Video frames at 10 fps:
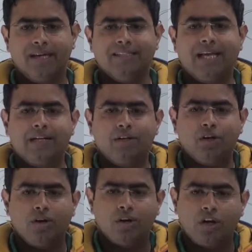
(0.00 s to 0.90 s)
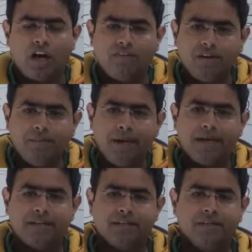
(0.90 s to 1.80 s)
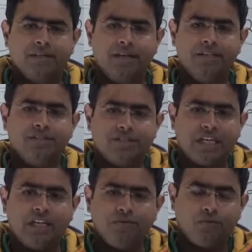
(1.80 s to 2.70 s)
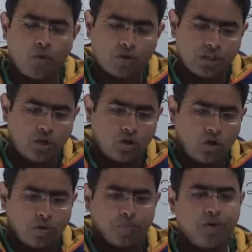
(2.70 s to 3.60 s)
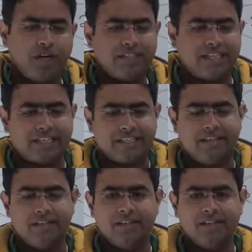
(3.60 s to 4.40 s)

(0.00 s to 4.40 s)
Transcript: is that government, instead of focusing on corporate sector,